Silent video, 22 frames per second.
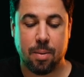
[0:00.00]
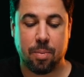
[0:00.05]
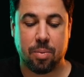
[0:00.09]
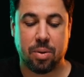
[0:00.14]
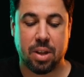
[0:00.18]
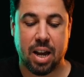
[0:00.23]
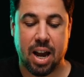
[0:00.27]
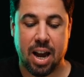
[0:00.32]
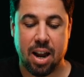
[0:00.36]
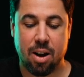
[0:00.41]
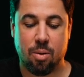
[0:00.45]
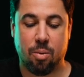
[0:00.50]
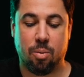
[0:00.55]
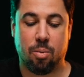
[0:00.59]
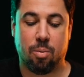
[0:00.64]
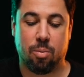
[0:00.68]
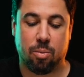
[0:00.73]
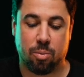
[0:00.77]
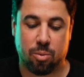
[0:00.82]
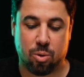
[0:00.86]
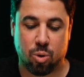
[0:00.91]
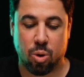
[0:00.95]
10
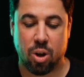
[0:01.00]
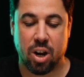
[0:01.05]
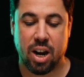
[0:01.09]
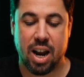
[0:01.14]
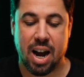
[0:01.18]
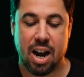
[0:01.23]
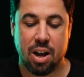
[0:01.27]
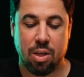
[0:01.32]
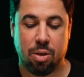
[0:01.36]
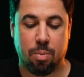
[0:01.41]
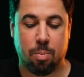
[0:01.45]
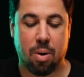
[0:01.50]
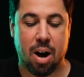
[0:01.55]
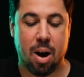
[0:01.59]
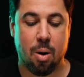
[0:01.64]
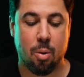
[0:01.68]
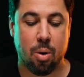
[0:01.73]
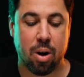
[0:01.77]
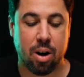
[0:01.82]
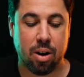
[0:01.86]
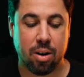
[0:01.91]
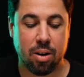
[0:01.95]
to the 9th
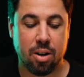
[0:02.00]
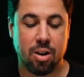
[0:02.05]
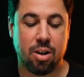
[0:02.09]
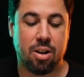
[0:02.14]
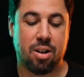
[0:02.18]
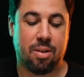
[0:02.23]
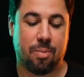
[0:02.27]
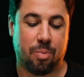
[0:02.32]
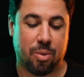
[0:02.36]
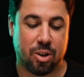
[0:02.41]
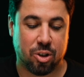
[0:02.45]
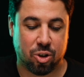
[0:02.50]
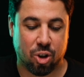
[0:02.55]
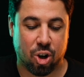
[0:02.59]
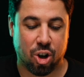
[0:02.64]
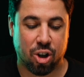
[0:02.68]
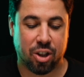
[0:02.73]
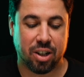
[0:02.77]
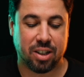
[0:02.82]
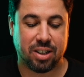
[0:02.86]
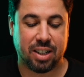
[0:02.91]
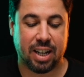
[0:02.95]
power, the
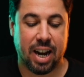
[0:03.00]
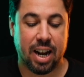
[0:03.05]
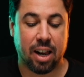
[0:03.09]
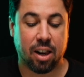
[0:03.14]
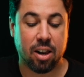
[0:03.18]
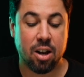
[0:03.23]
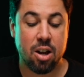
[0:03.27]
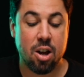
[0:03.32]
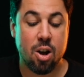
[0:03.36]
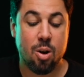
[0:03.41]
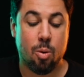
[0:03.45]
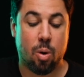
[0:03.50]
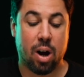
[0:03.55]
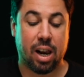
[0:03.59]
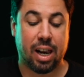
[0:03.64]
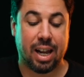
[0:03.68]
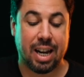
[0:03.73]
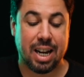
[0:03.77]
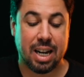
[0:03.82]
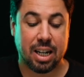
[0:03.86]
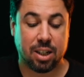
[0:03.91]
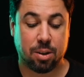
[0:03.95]
shorter scale. While
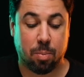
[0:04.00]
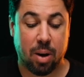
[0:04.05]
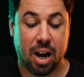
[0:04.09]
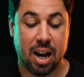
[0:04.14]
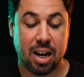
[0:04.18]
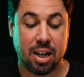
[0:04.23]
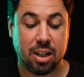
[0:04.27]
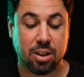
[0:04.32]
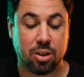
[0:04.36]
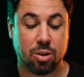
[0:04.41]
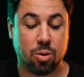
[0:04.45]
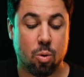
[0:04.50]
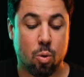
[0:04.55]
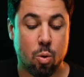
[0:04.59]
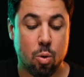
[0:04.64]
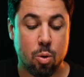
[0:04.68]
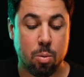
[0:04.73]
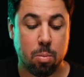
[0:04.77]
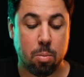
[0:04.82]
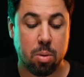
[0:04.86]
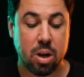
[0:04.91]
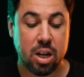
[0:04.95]
in Spanish,
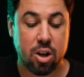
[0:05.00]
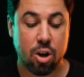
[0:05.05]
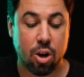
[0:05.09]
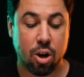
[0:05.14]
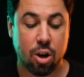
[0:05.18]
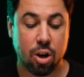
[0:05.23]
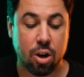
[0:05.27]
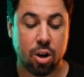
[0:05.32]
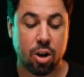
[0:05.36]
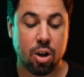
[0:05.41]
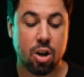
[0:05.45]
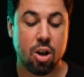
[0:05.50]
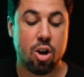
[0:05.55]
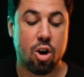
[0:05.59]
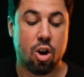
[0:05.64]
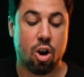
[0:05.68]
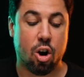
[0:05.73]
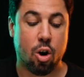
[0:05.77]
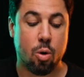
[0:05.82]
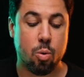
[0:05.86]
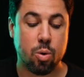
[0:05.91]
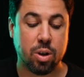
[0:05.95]
un billón
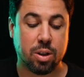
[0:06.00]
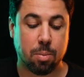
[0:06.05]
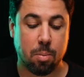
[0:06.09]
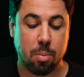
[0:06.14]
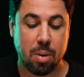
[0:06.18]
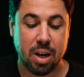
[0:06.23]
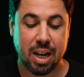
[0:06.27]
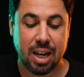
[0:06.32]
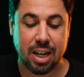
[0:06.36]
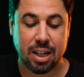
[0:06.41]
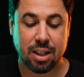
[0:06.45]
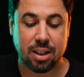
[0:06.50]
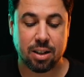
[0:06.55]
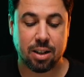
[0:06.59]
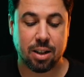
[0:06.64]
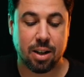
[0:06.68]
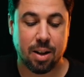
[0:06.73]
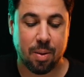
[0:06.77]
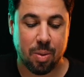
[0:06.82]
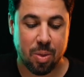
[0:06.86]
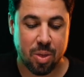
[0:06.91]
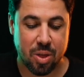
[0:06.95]
always means
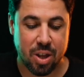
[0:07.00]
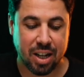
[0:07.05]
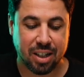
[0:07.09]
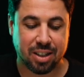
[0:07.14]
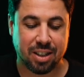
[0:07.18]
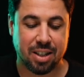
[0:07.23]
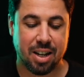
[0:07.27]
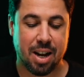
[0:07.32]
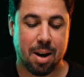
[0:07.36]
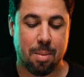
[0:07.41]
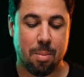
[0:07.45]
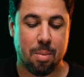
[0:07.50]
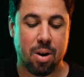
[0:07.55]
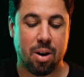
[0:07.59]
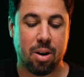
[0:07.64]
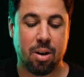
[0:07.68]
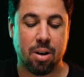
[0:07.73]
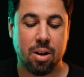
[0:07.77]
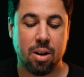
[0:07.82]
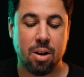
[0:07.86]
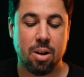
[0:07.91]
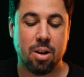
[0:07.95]
this
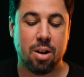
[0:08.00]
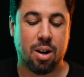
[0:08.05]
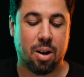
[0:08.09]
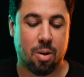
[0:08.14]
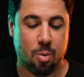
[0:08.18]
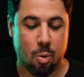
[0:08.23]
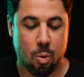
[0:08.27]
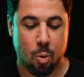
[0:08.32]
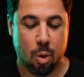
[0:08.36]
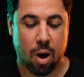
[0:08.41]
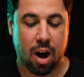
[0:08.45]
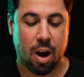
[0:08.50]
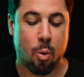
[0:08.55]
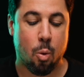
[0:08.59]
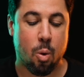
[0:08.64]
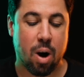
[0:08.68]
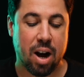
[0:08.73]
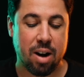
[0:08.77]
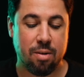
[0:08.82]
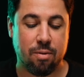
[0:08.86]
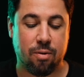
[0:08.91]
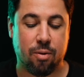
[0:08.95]
number, a
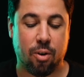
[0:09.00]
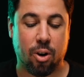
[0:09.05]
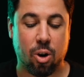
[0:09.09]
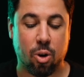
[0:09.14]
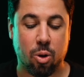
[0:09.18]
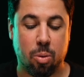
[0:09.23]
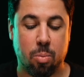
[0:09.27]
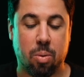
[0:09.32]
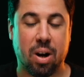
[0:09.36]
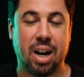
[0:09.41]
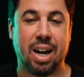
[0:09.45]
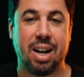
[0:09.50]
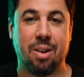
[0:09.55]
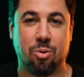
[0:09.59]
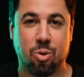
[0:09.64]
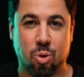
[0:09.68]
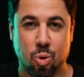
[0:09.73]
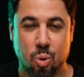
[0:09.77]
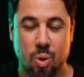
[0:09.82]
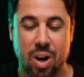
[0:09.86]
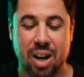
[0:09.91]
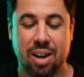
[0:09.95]
1 followed by
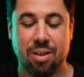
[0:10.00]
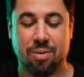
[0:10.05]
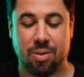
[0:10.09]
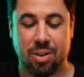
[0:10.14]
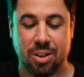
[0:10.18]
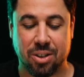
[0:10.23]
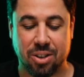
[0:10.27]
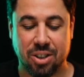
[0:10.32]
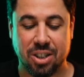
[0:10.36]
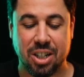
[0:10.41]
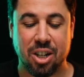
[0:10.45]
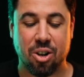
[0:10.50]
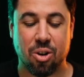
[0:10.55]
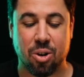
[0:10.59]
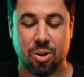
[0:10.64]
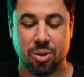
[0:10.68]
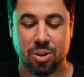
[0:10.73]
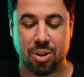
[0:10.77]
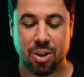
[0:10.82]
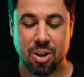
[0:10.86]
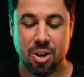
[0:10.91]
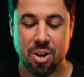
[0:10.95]
12
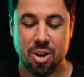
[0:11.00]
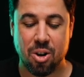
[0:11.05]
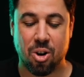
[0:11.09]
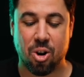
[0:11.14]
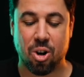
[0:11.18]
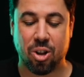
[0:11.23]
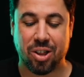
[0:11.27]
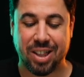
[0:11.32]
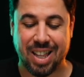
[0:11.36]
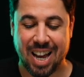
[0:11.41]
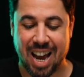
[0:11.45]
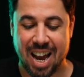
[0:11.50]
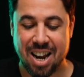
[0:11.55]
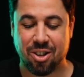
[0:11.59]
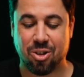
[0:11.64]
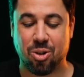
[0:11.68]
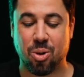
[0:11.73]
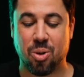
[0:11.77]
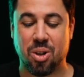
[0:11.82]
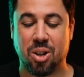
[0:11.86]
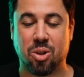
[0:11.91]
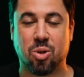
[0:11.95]
zeros, or 10
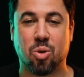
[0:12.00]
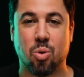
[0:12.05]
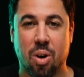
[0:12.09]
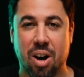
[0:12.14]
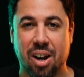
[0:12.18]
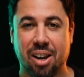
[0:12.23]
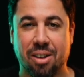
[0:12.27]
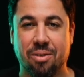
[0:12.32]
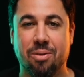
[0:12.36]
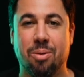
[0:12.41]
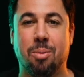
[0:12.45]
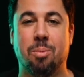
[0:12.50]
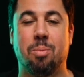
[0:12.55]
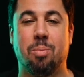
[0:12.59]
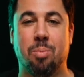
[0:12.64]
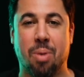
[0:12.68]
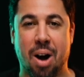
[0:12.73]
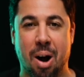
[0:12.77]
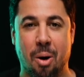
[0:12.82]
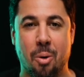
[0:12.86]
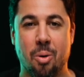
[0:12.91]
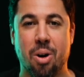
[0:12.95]
to the 12th
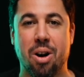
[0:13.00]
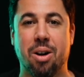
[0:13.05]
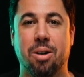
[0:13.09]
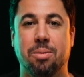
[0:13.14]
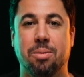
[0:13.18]
power.